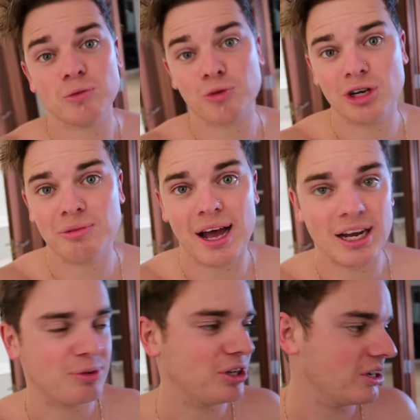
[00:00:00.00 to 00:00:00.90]
I feel pretty
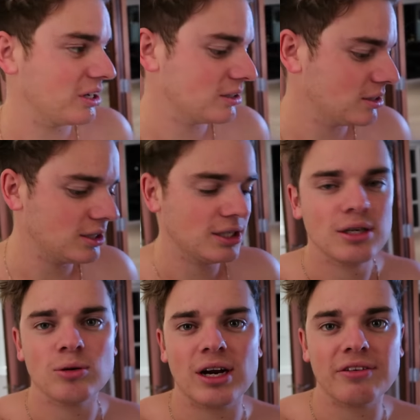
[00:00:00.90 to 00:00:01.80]
bad, but you know,
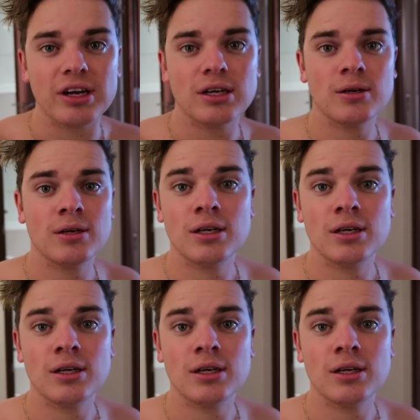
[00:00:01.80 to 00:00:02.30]
whatever.